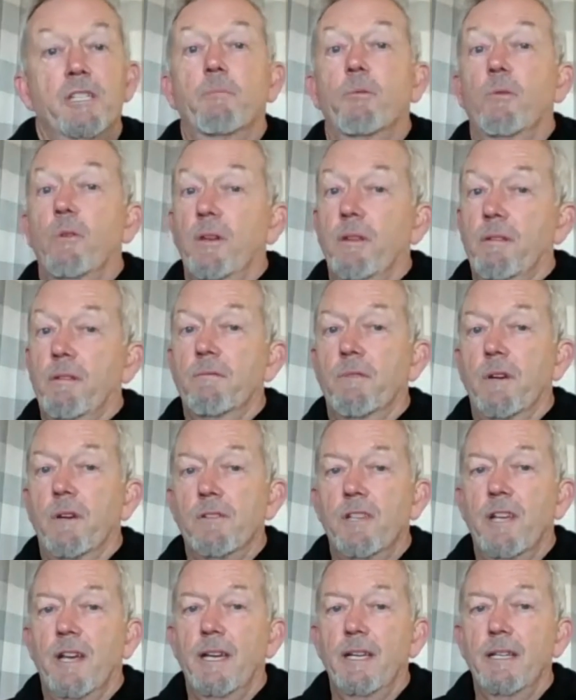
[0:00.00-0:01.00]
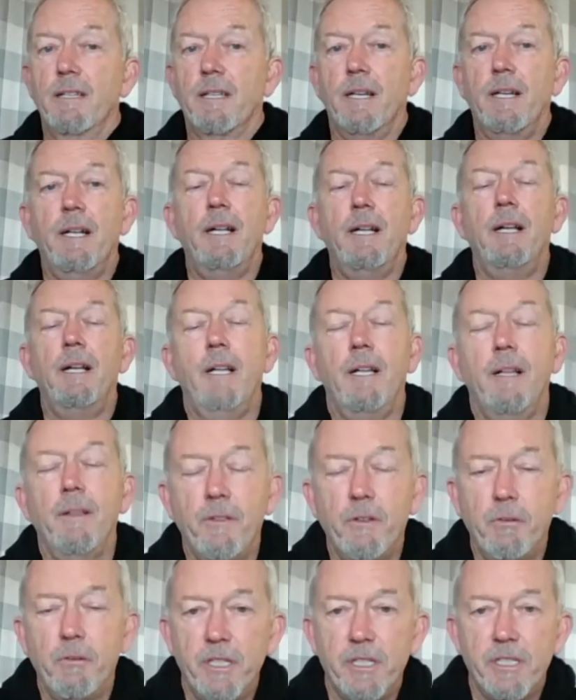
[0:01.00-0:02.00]
breath and rotate,
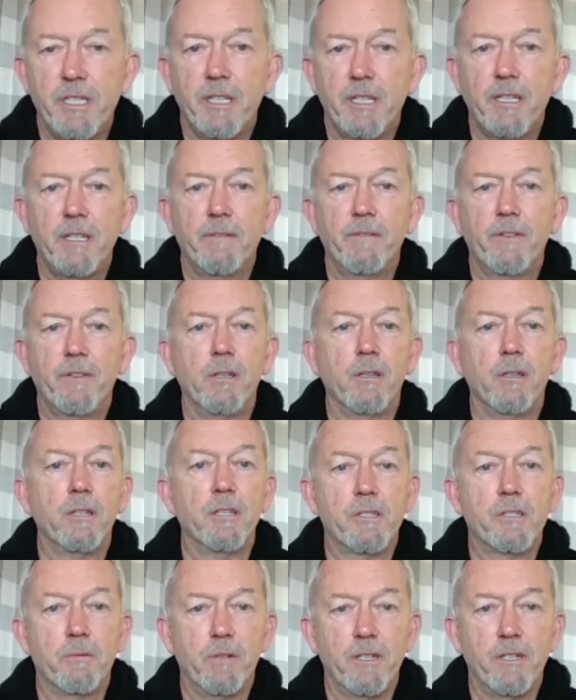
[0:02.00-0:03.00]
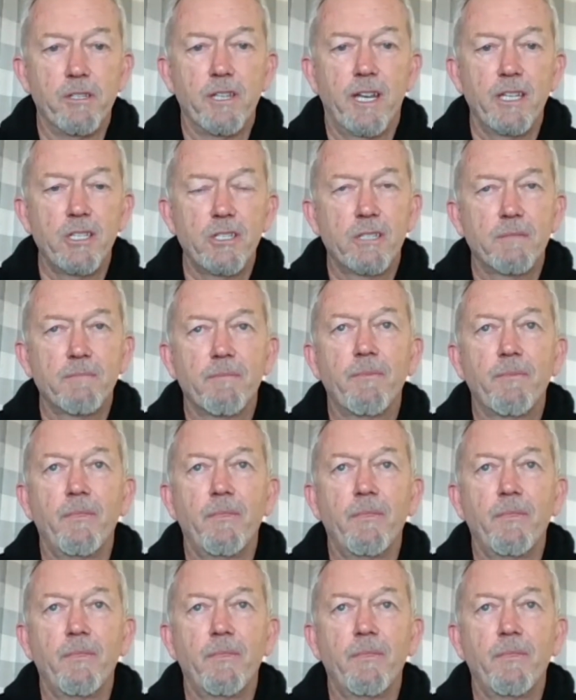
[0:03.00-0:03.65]
there'll be a significant loss of rotation.